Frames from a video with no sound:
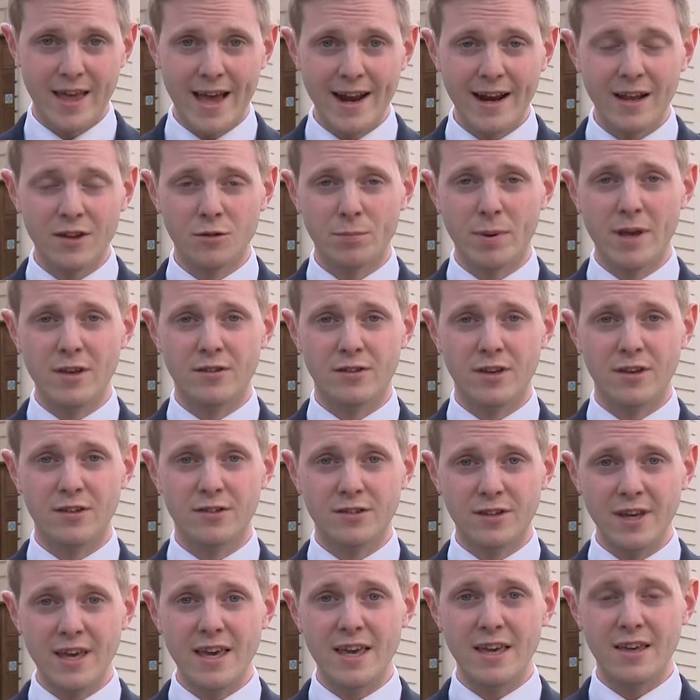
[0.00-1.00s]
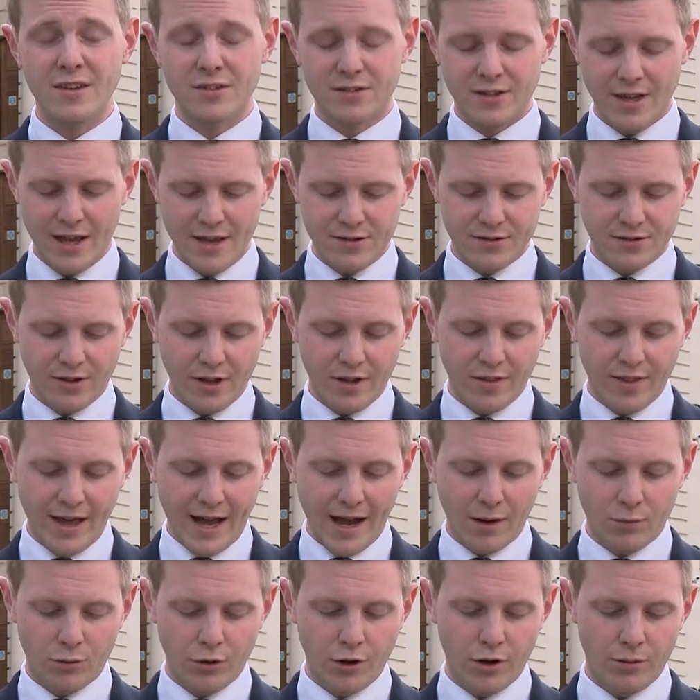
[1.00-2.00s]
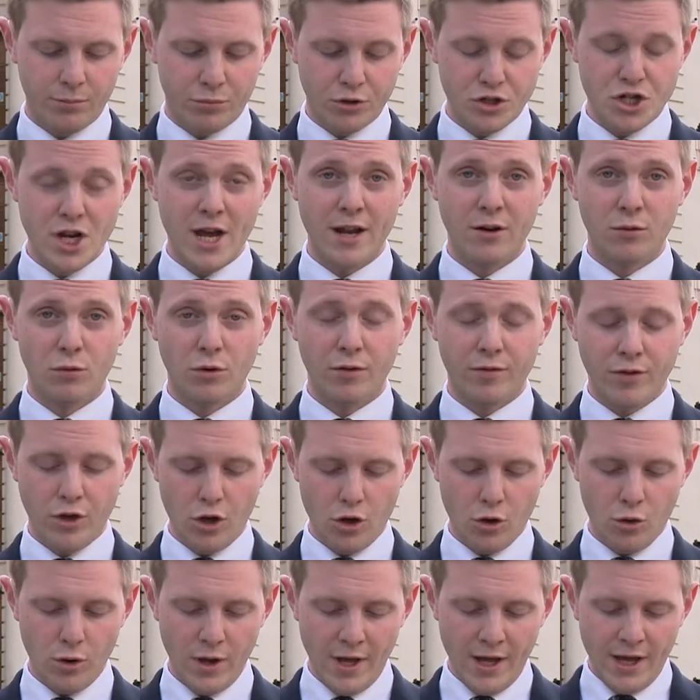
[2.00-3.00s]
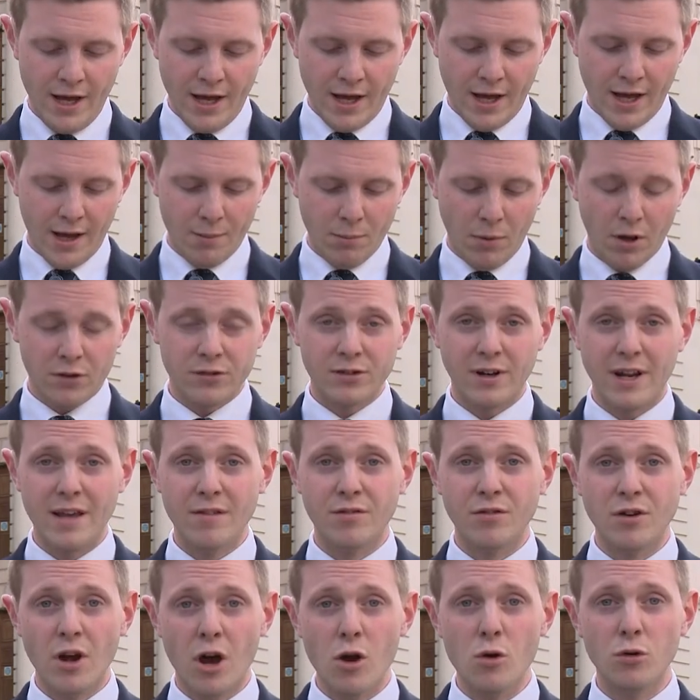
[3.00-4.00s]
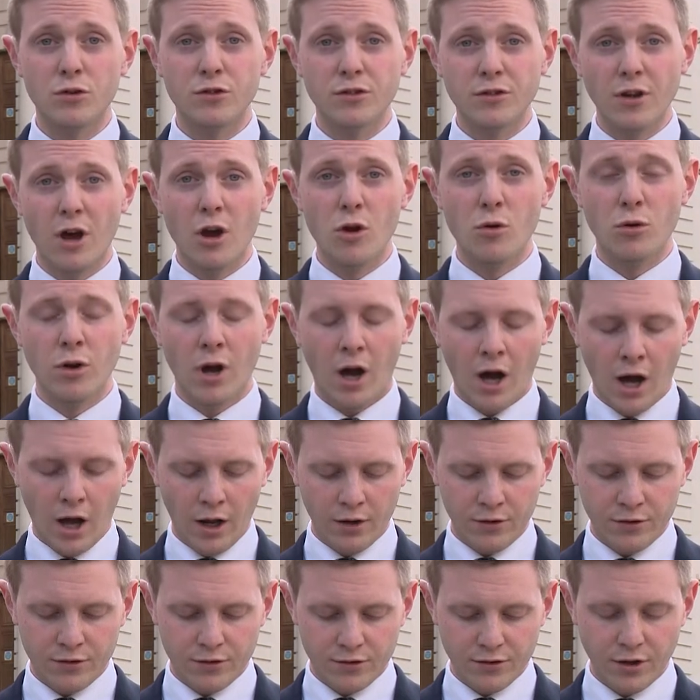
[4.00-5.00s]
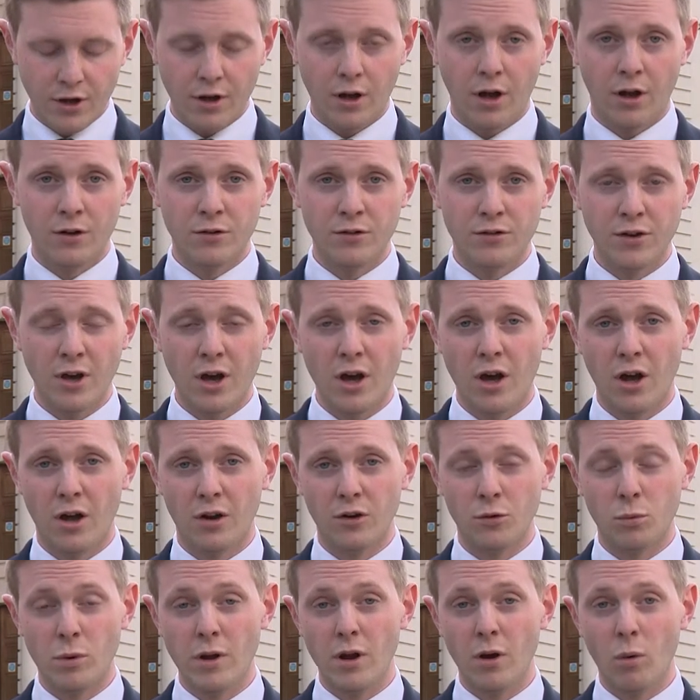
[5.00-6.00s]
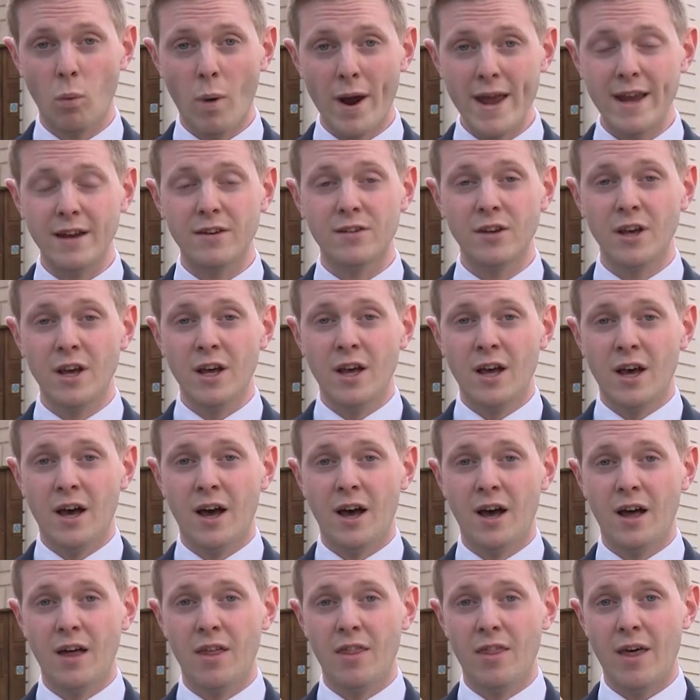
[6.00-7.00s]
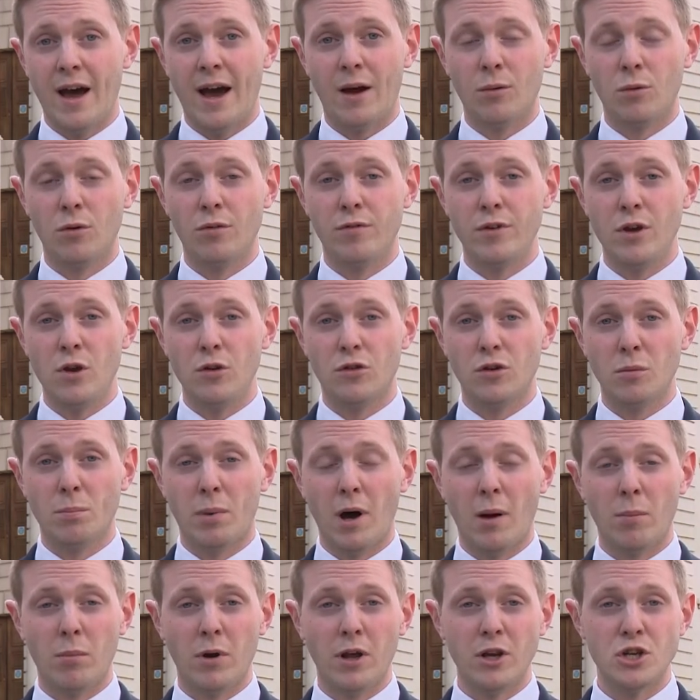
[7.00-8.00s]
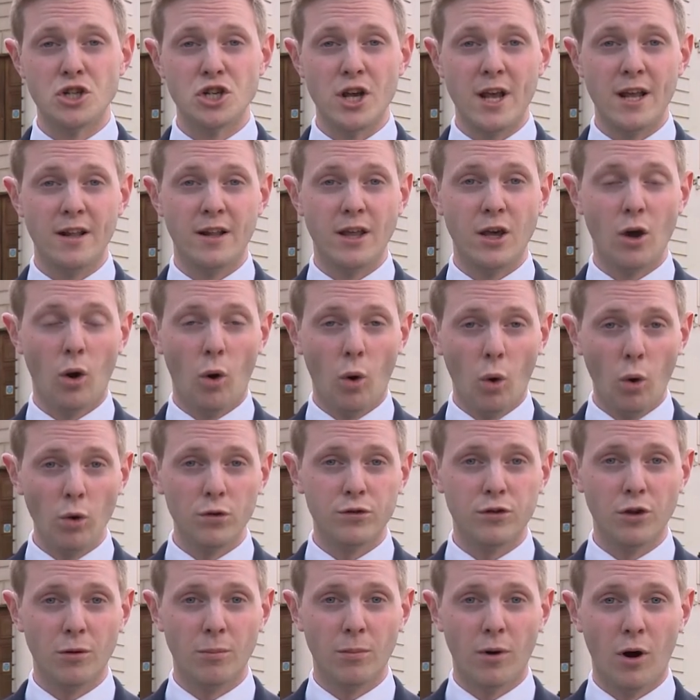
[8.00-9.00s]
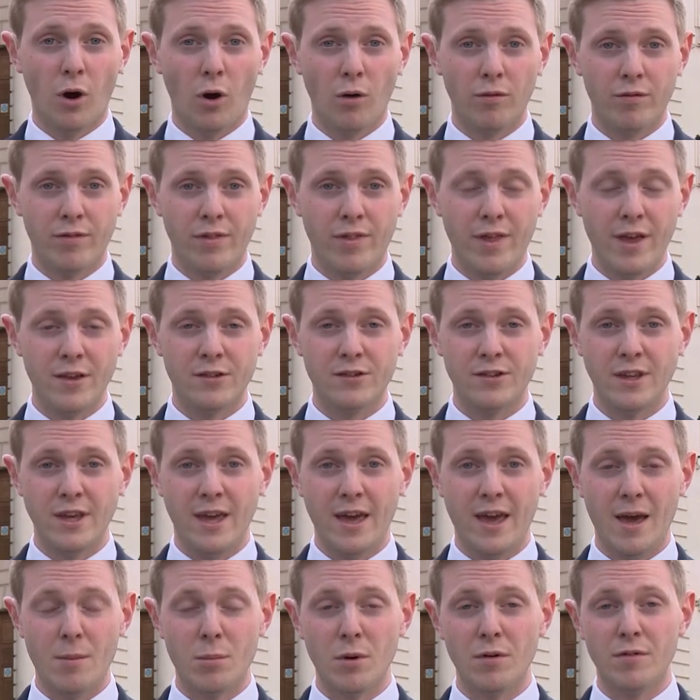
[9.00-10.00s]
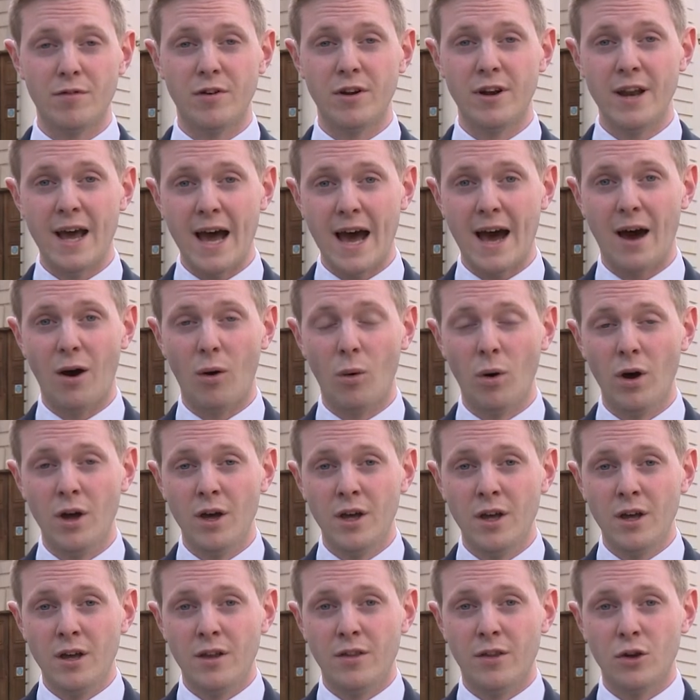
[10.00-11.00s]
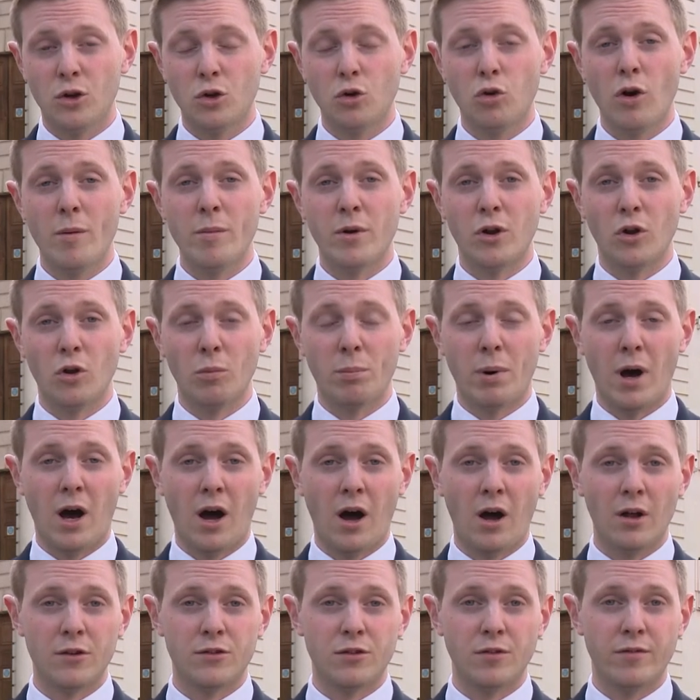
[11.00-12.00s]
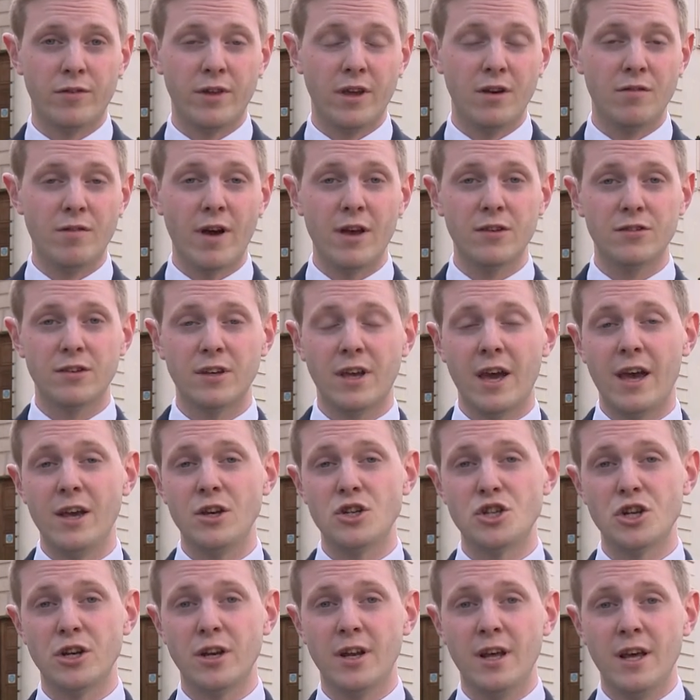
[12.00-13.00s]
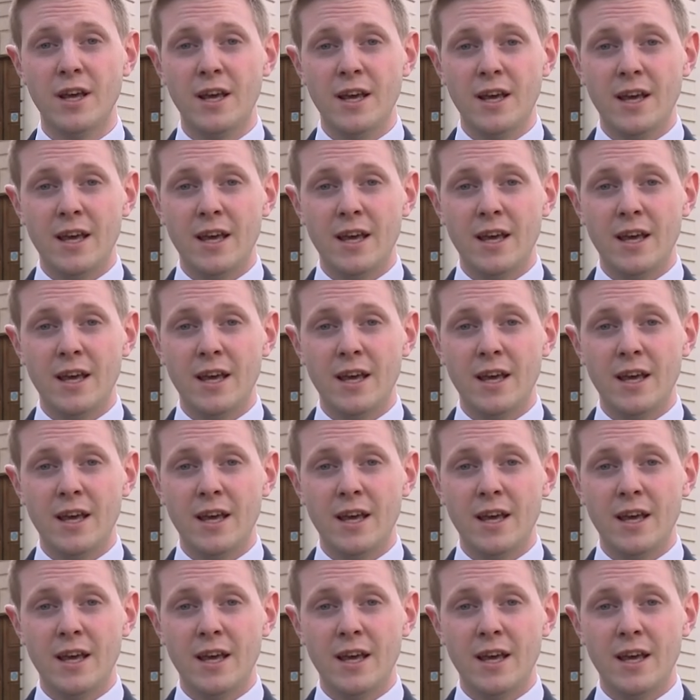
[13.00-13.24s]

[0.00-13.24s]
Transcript: The NSPCC says that that Bridgend review must leave no stone unturned. We await that review to publish in the autumn of this year, but for now, the criminal part of the investigation